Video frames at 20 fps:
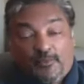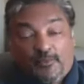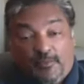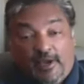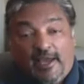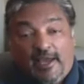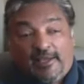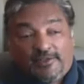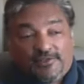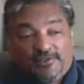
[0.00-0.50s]

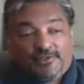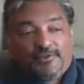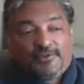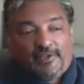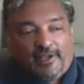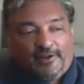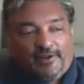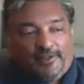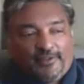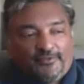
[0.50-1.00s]
mind doing
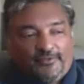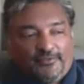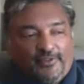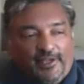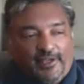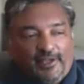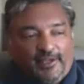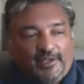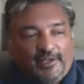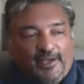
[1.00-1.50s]
all of
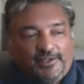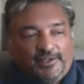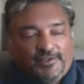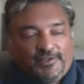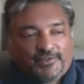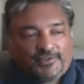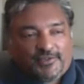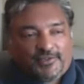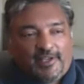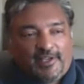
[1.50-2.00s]
that. I just
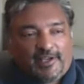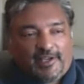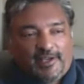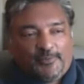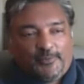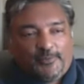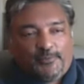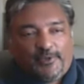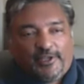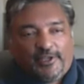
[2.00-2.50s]
think
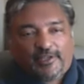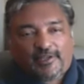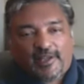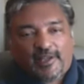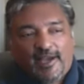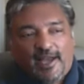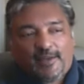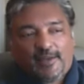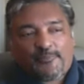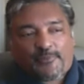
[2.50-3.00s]

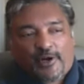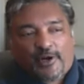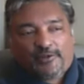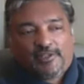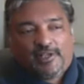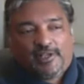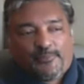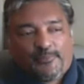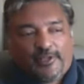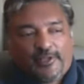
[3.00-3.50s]
I'm probably
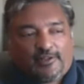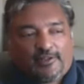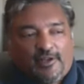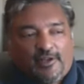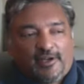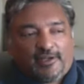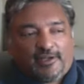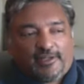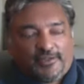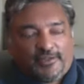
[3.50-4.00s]
a bit
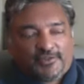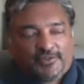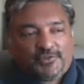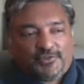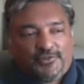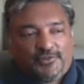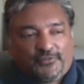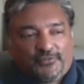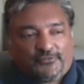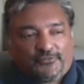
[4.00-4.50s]
long in the
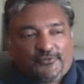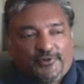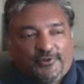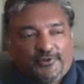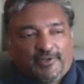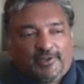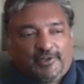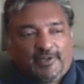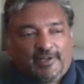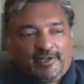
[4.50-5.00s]
tooth
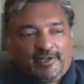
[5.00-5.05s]
for